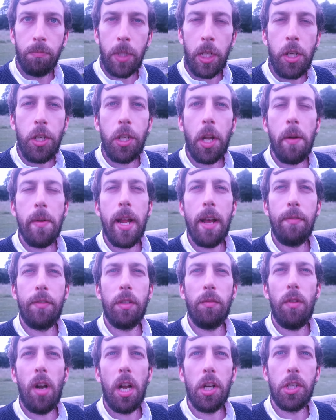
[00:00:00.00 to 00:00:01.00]
And you don't have
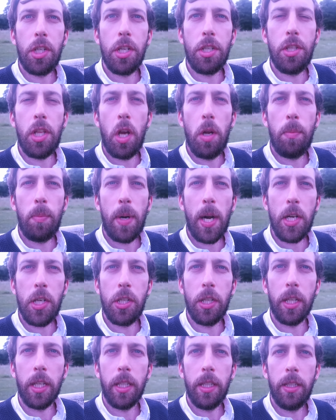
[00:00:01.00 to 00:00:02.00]
to rush, there's no
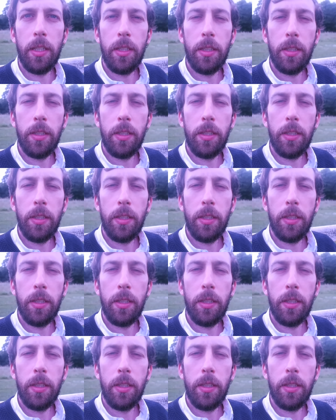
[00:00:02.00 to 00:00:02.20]
pressure.